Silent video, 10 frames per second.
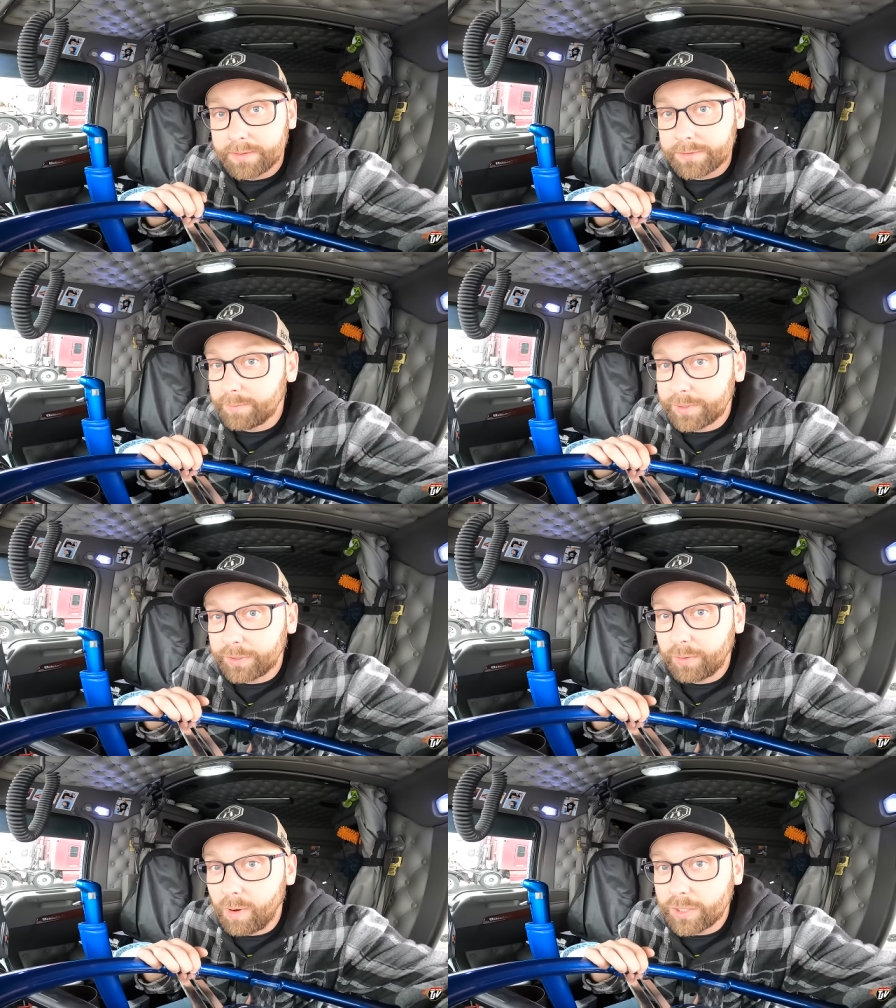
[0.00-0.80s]
So make
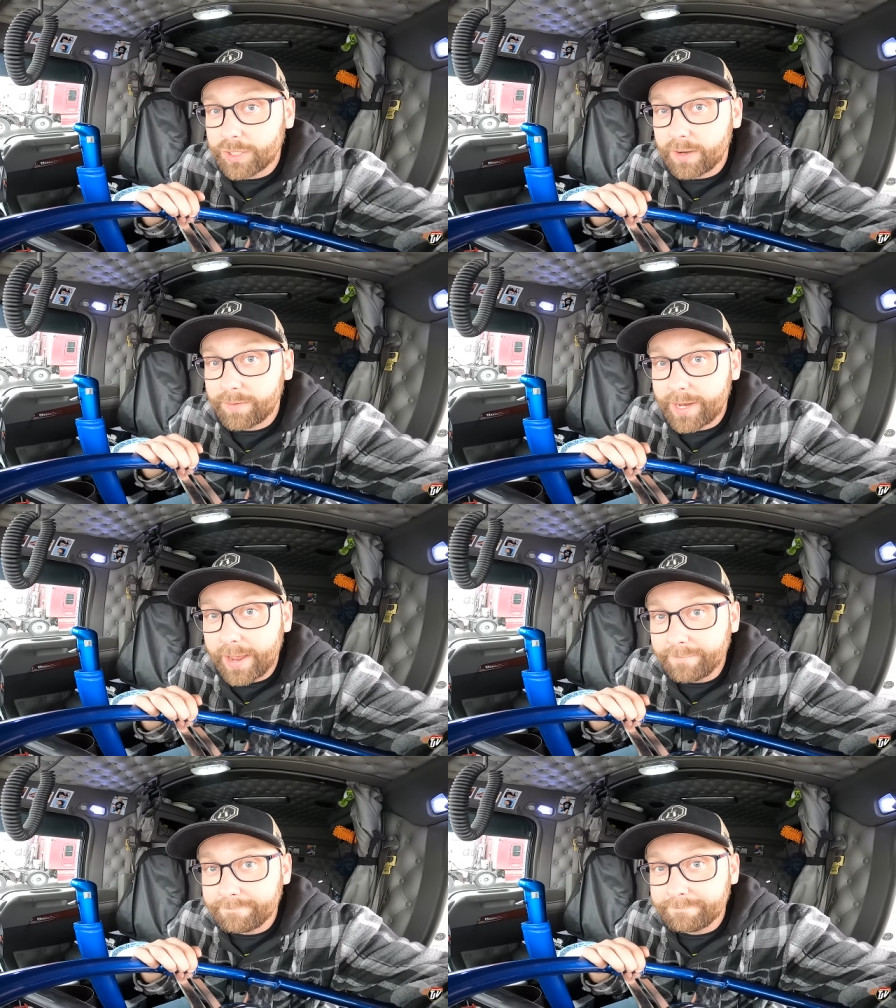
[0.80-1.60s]
sure you're watching every
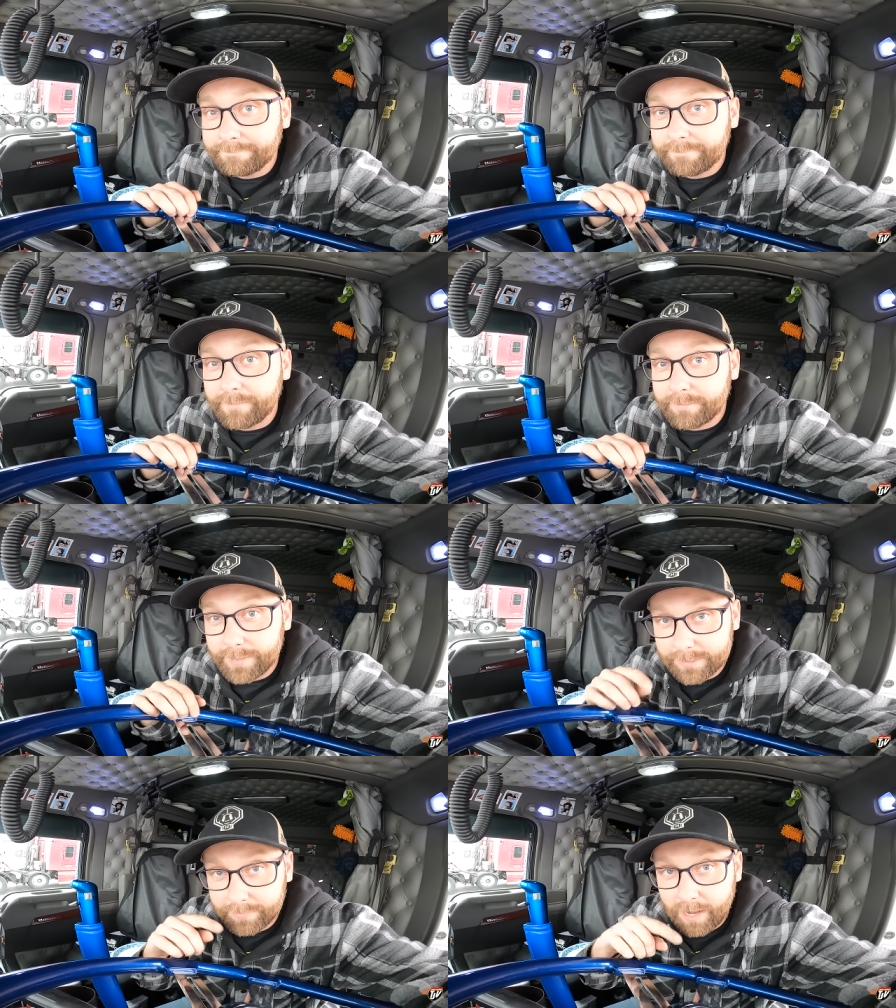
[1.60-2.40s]
day,
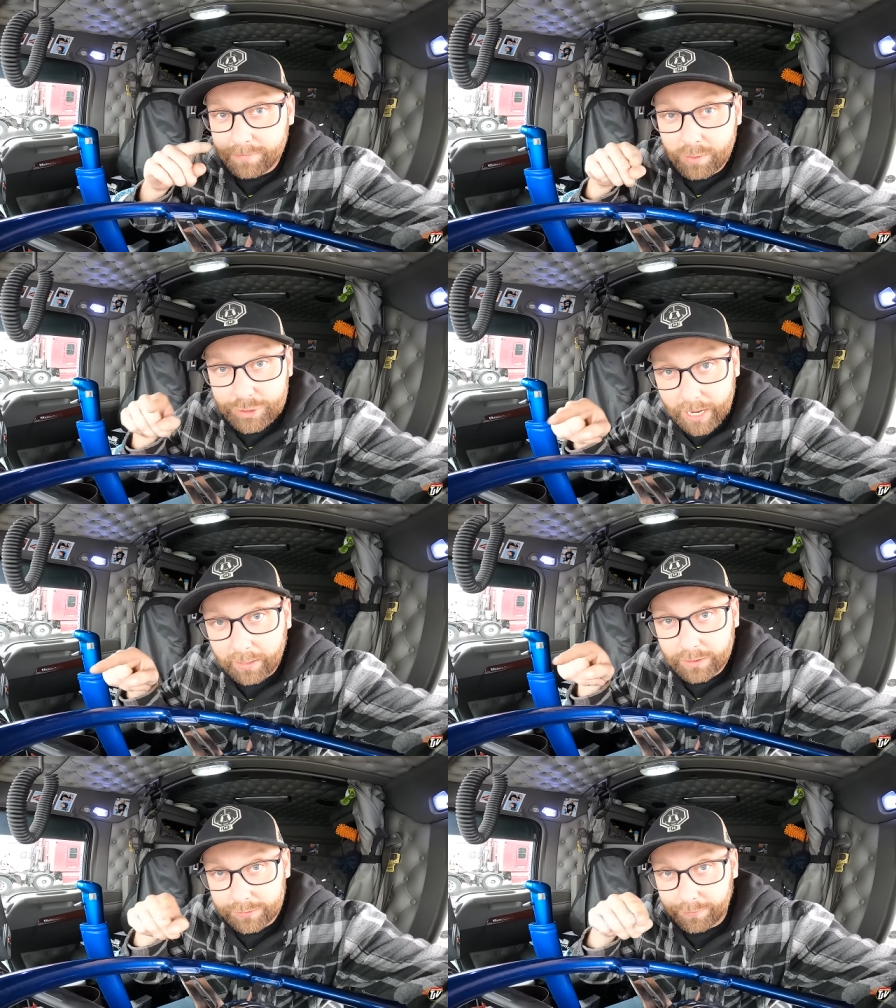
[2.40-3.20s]
because I'm gonna have a new
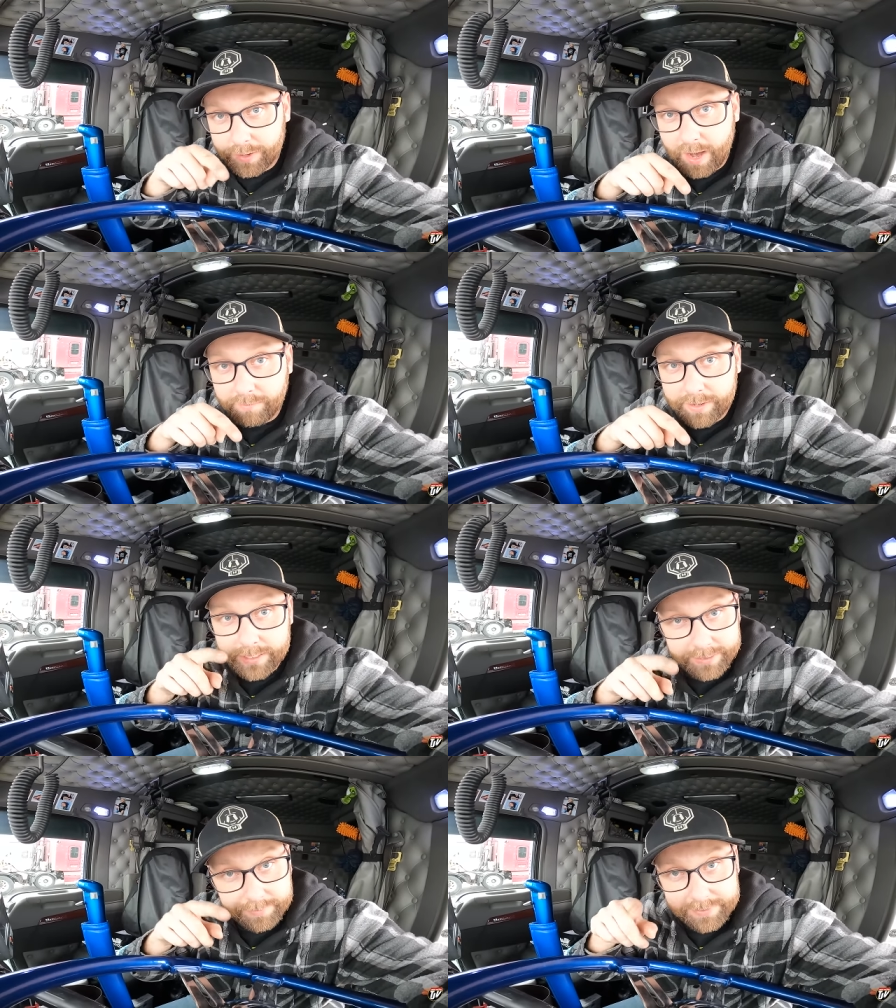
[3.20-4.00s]
challenge for you every day.
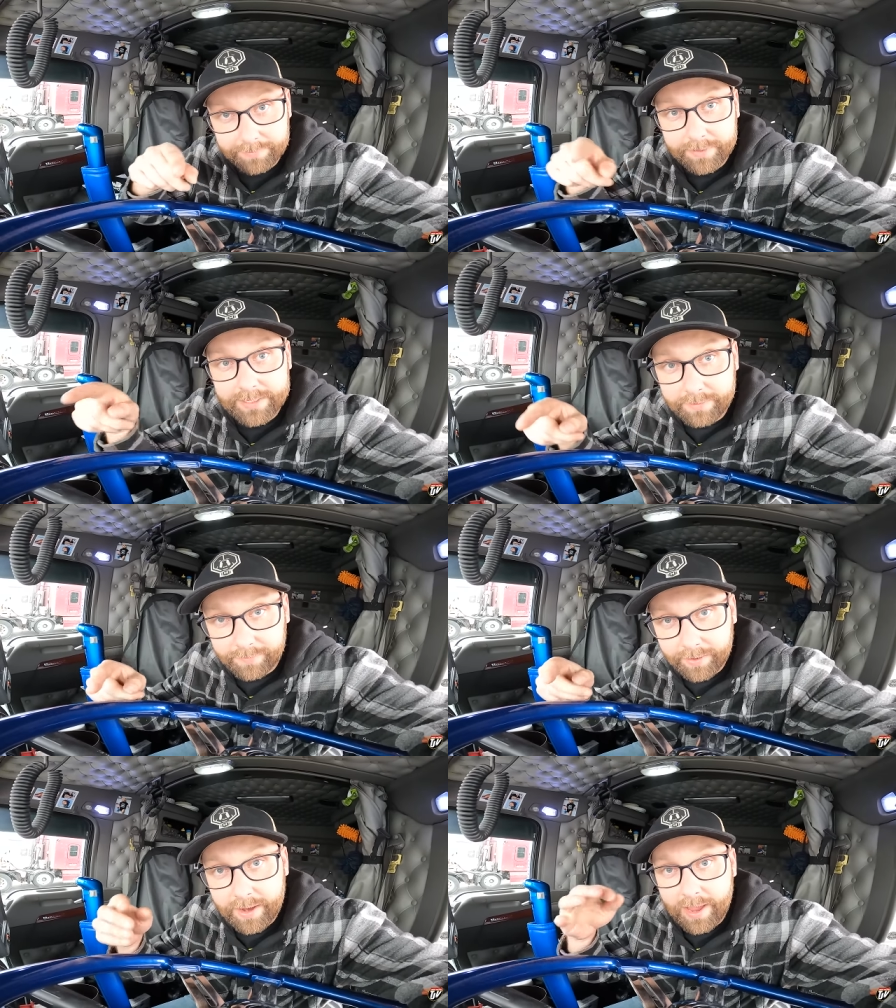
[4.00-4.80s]
It's gonna be something
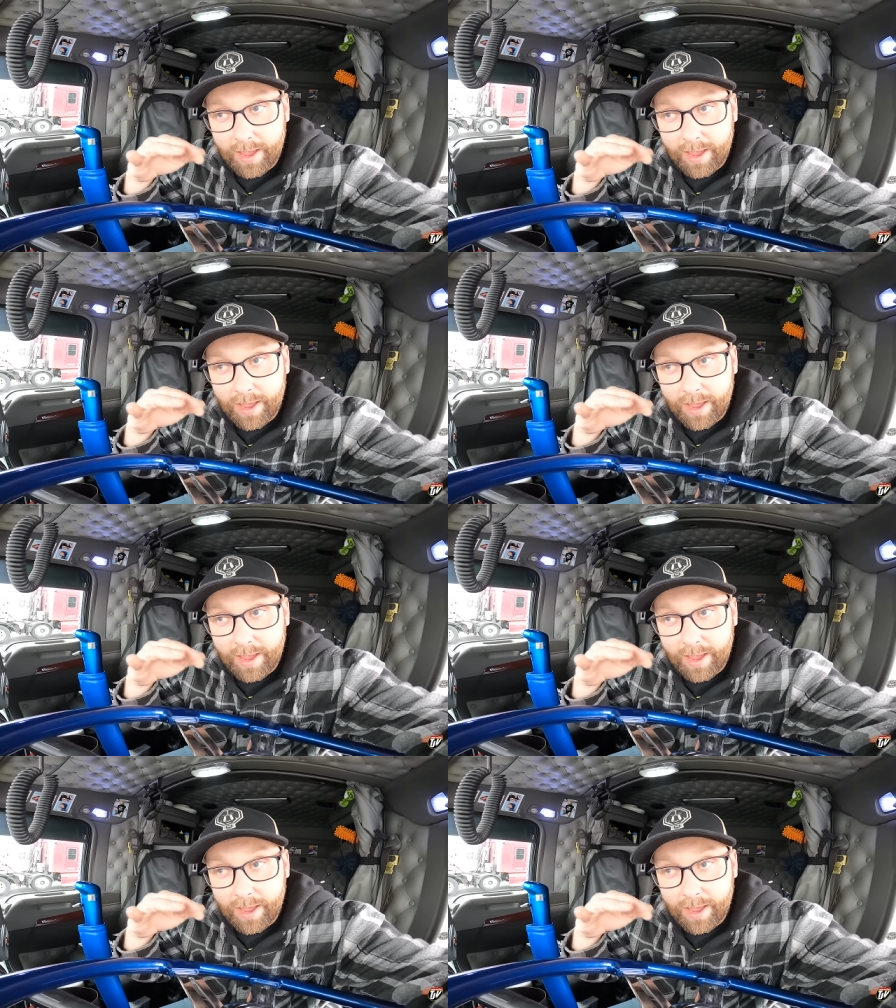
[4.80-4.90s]
different.